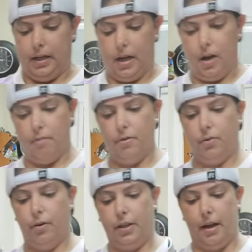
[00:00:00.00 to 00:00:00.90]
I
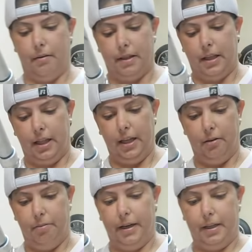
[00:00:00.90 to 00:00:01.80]
almost wish that was a little
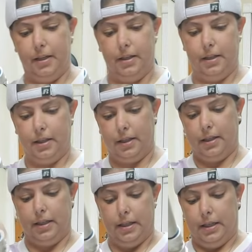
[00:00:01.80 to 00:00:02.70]
bit
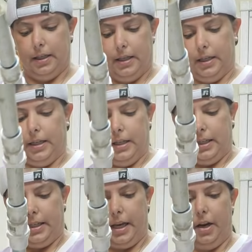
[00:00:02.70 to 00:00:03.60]

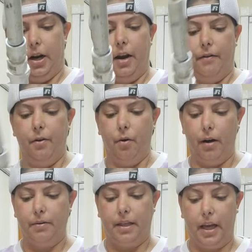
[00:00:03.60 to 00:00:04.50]
skinnier. And if you want
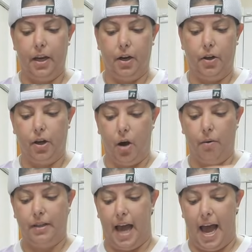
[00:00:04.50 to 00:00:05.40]
them skinnier, you can
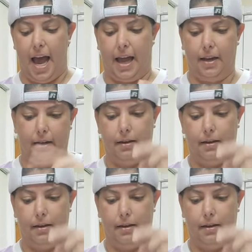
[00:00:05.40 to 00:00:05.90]
always add